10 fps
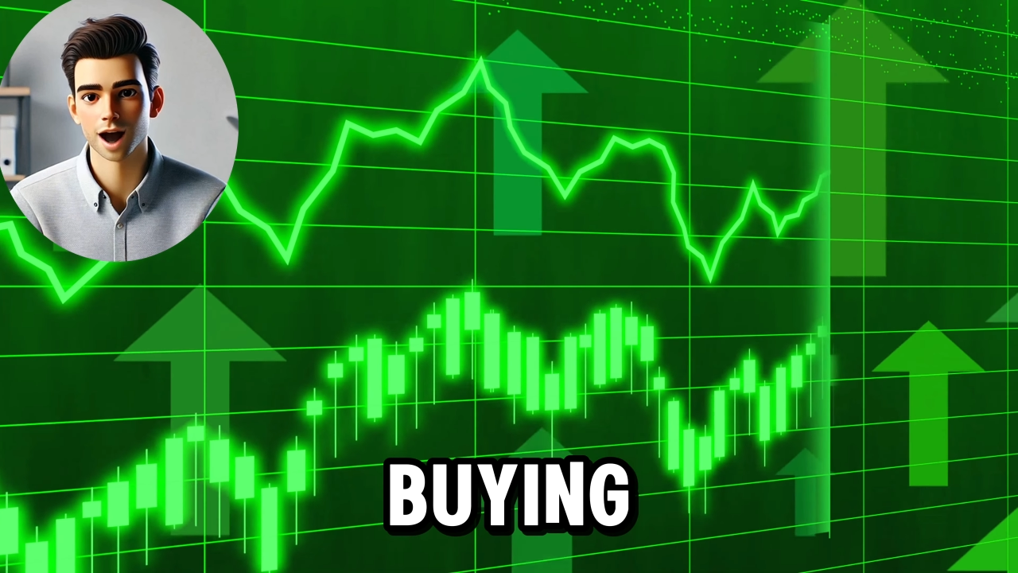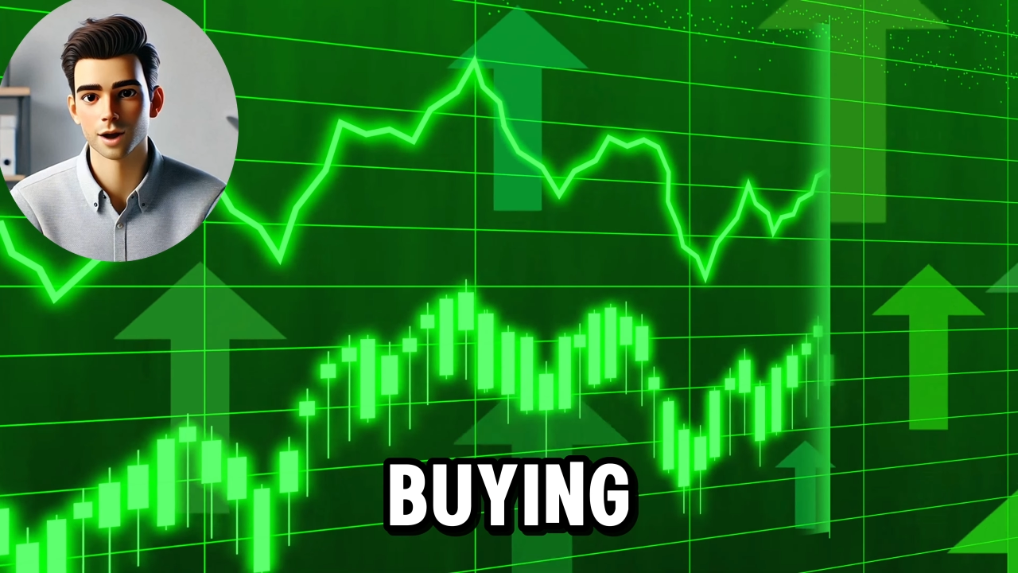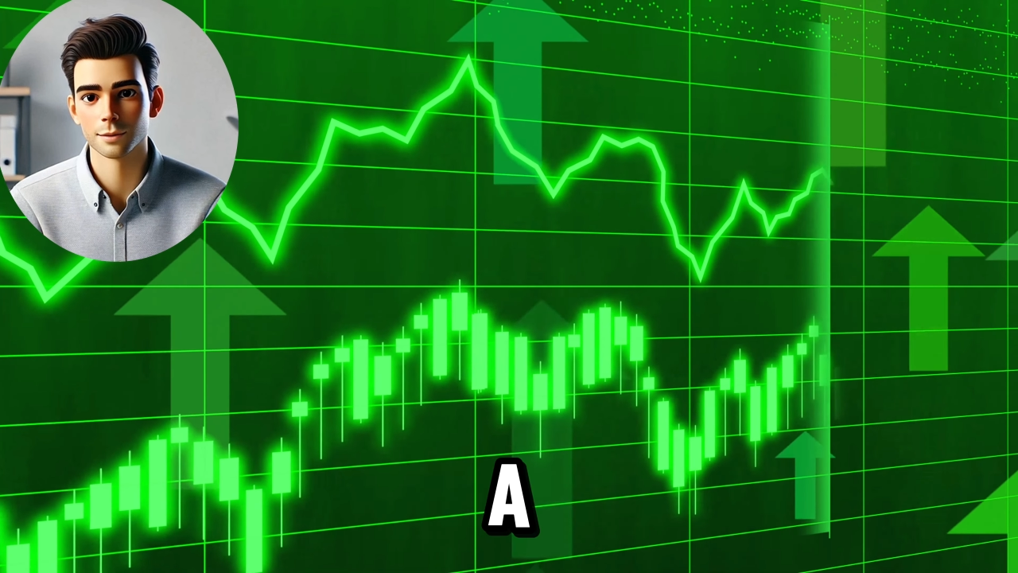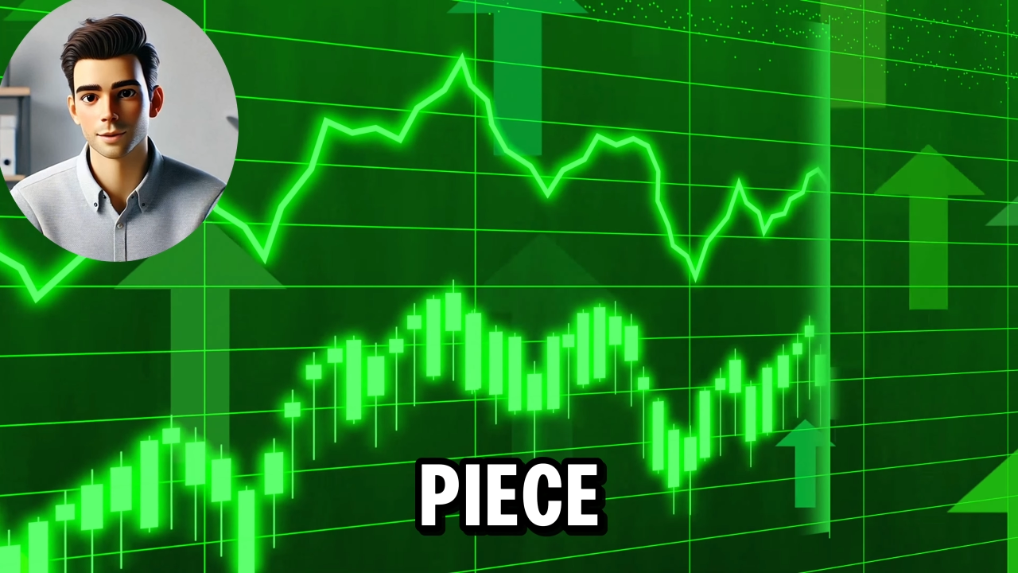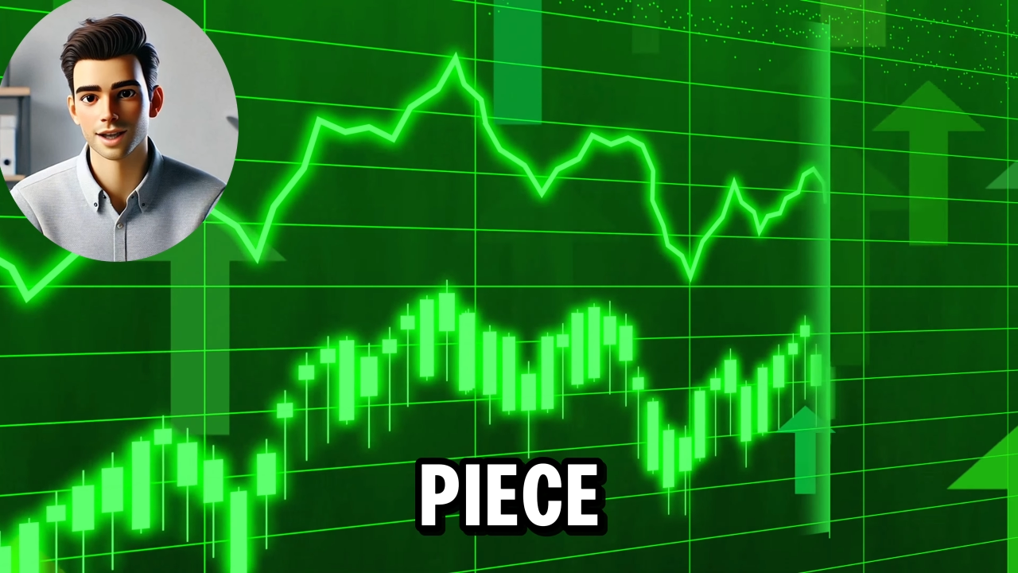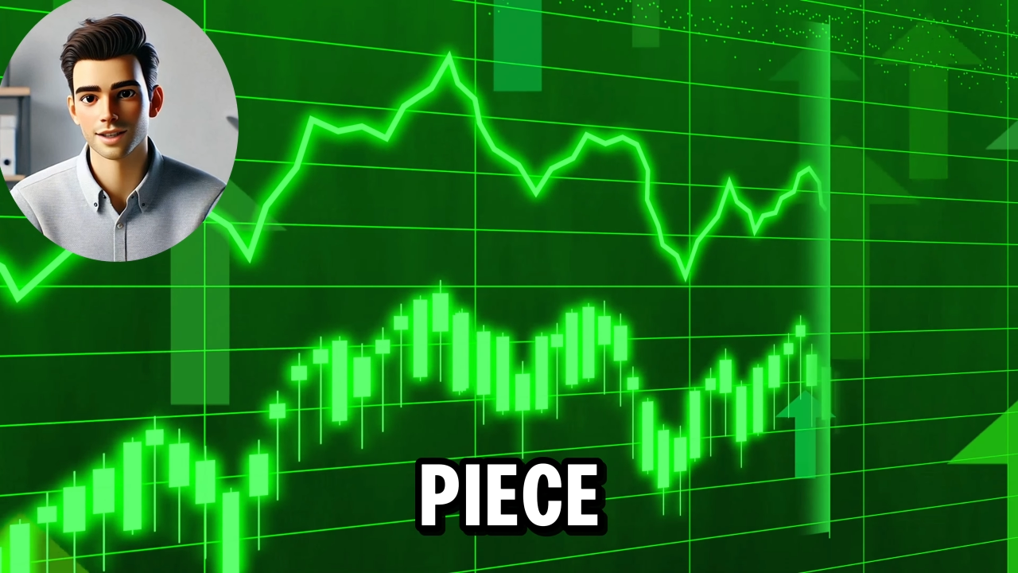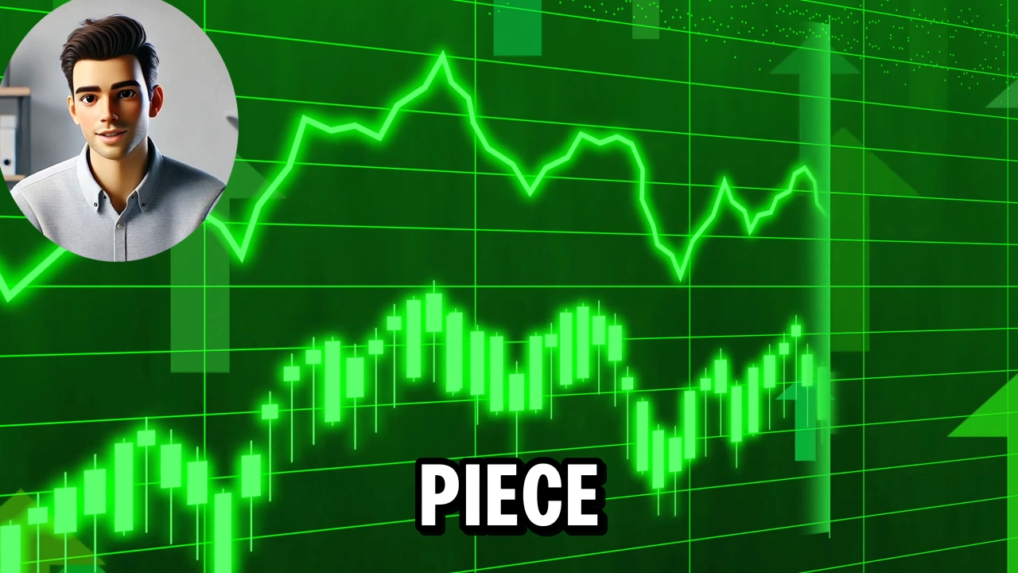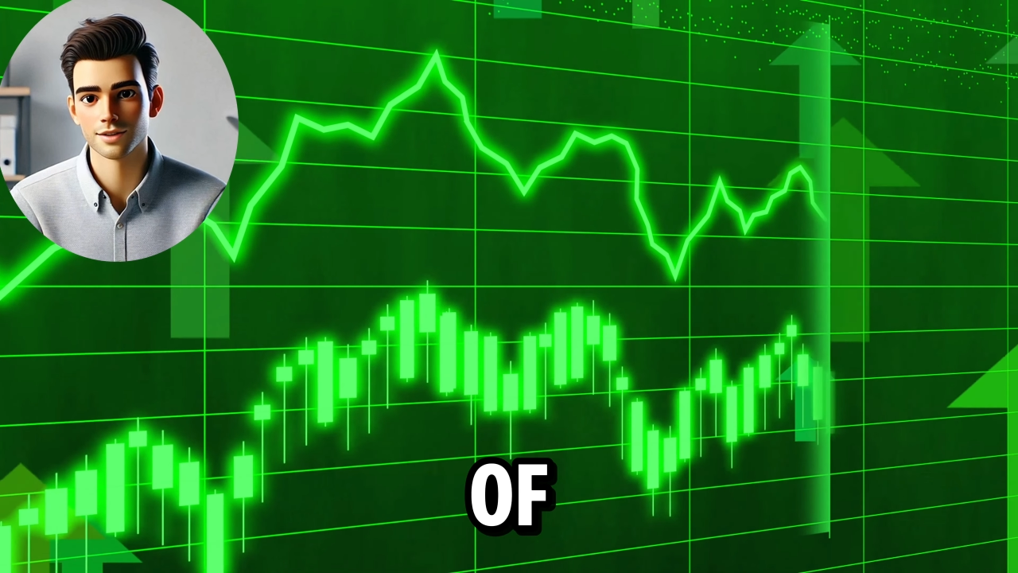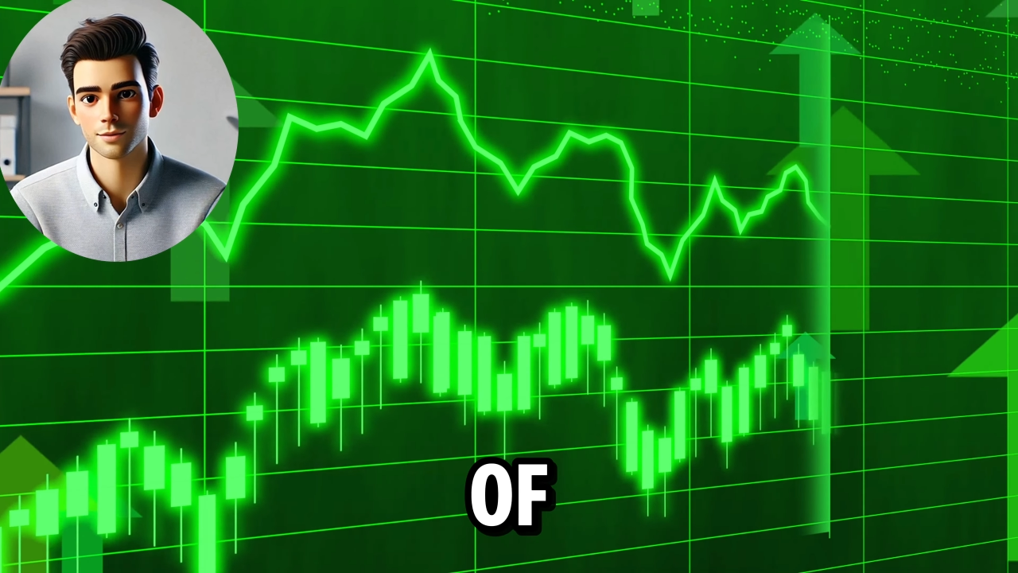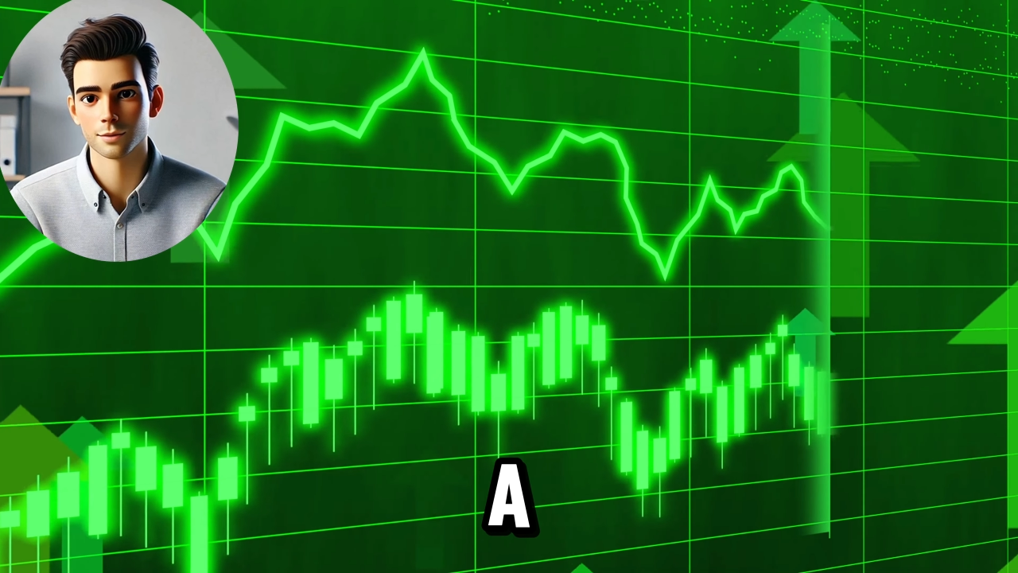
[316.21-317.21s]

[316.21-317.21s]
a piece of a